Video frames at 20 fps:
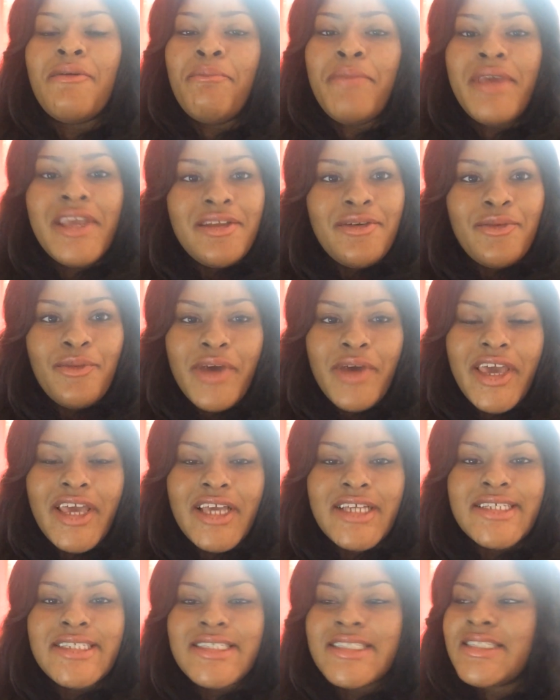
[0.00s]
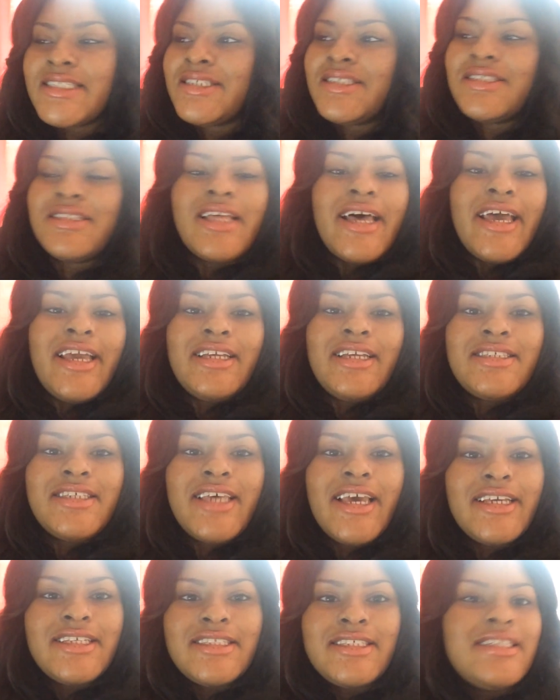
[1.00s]
Midwest, like
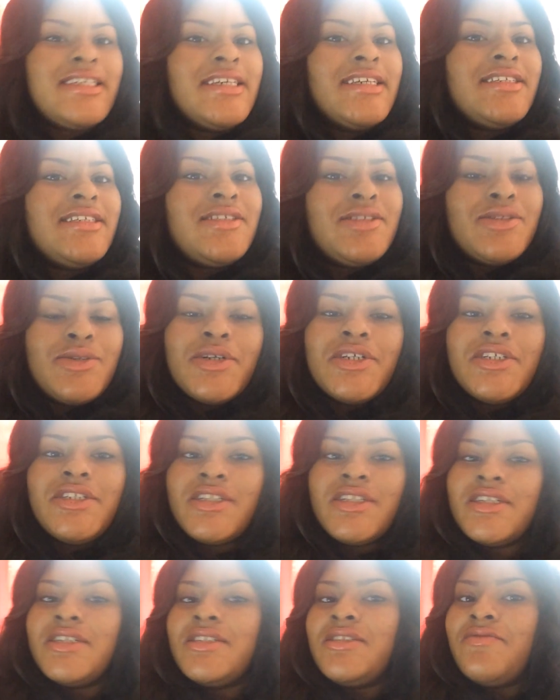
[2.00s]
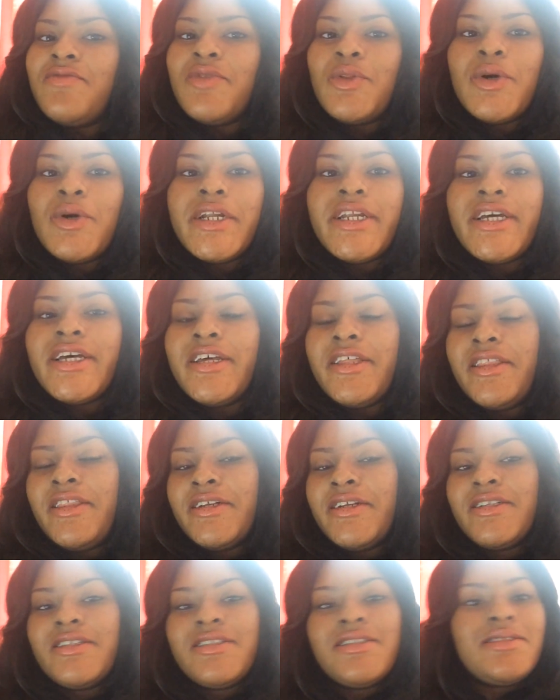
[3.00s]
Texas, Georgia, Florida.
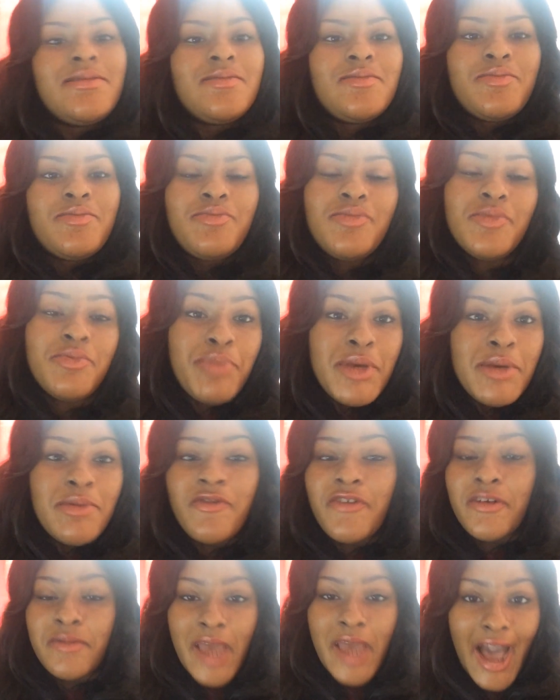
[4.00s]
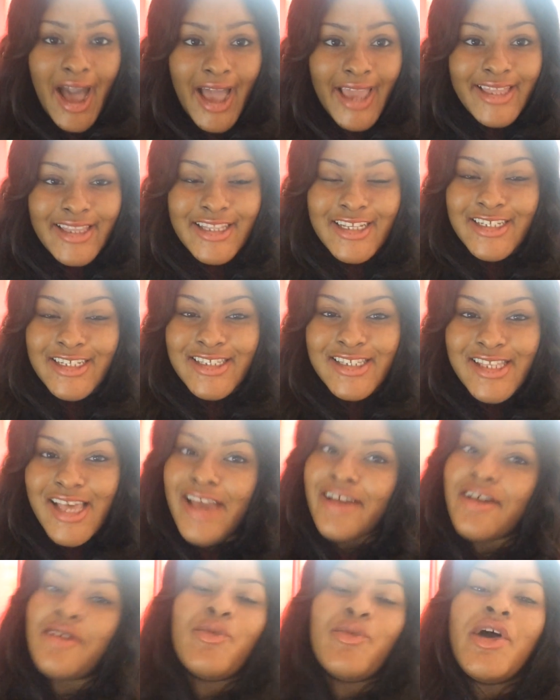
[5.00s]
There's people from the islands.
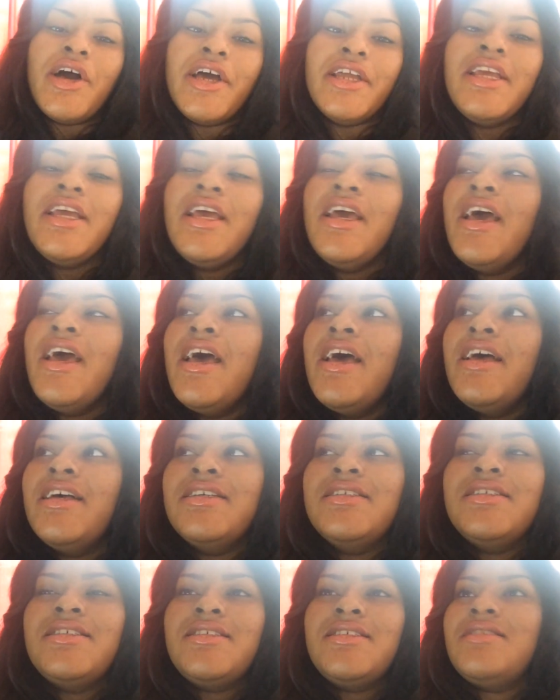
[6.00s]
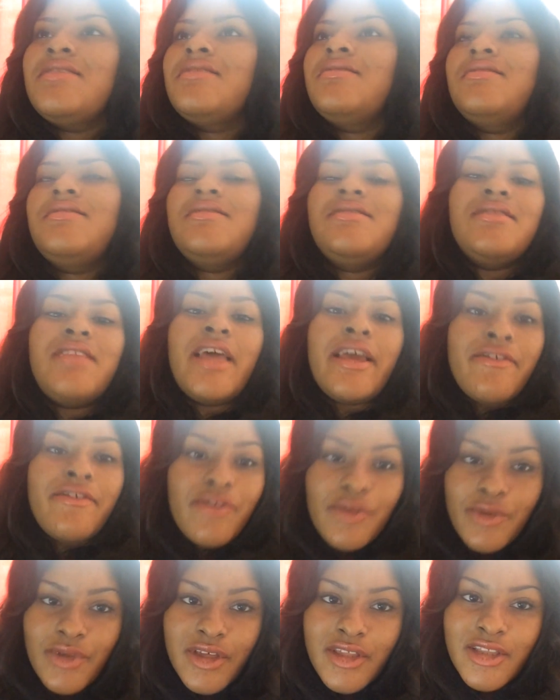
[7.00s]
Like, come on. This is, like,
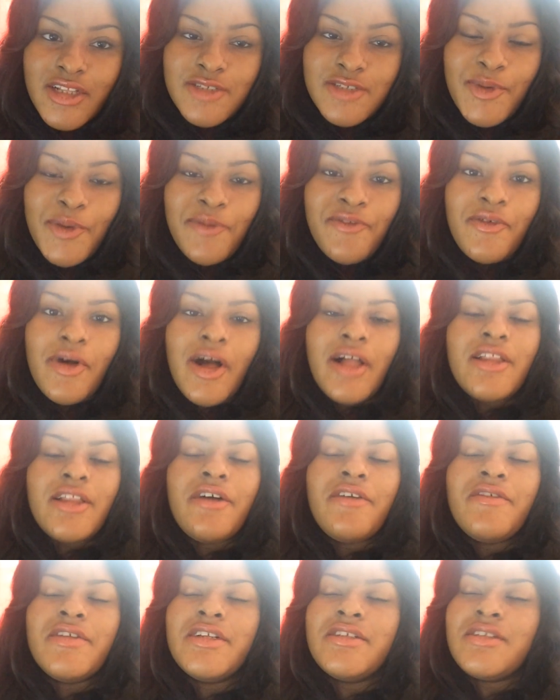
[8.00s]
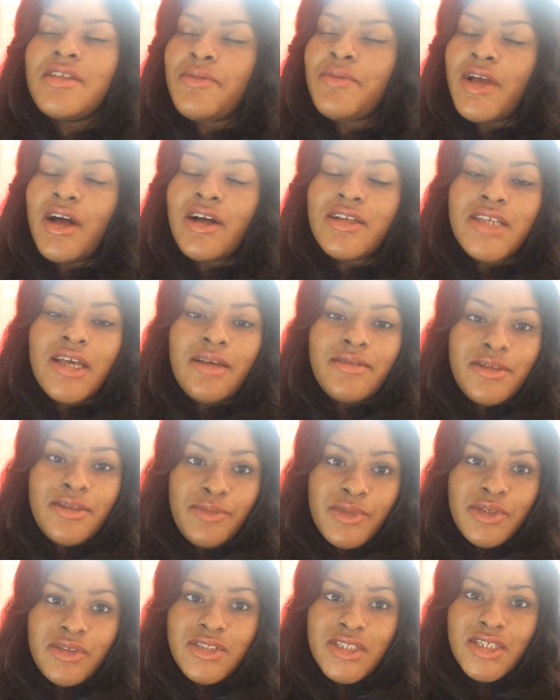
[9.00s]
for real. There's people all over. There's gonna be all types of
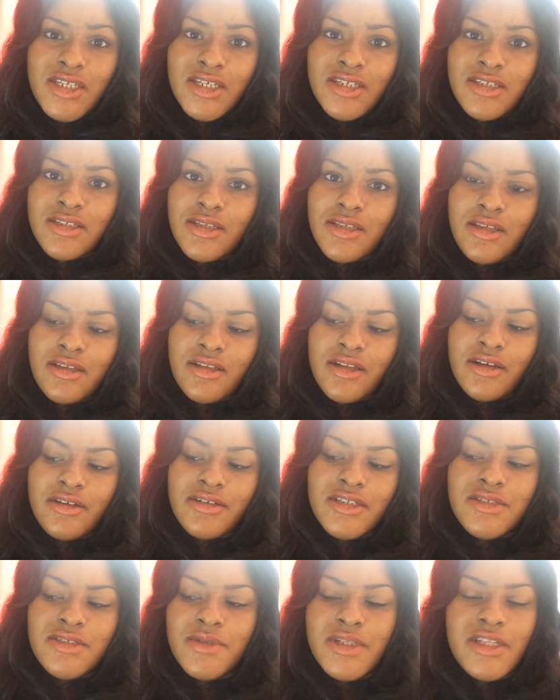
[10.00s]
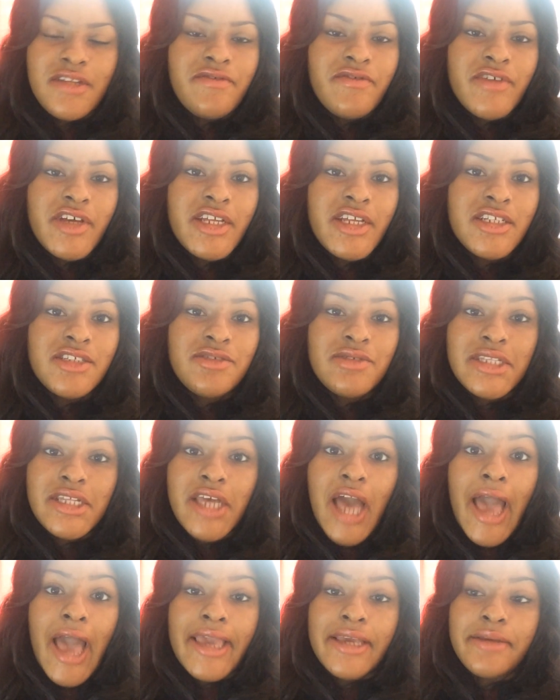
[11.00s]
music. You know, it's really fun. It's really
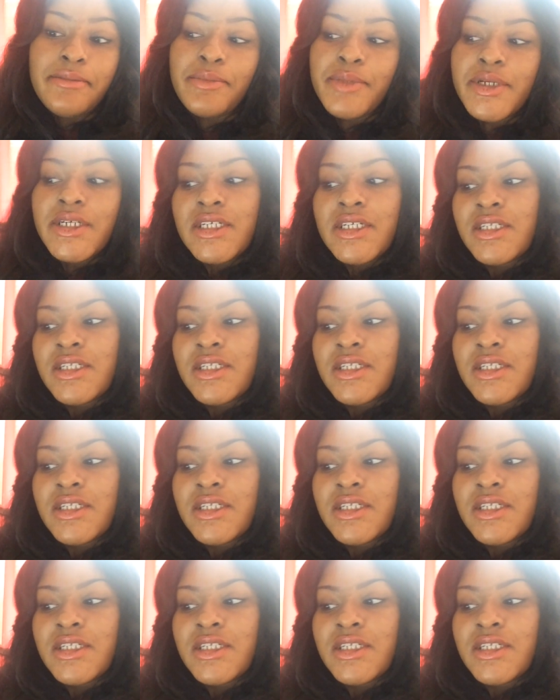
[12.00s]
hype.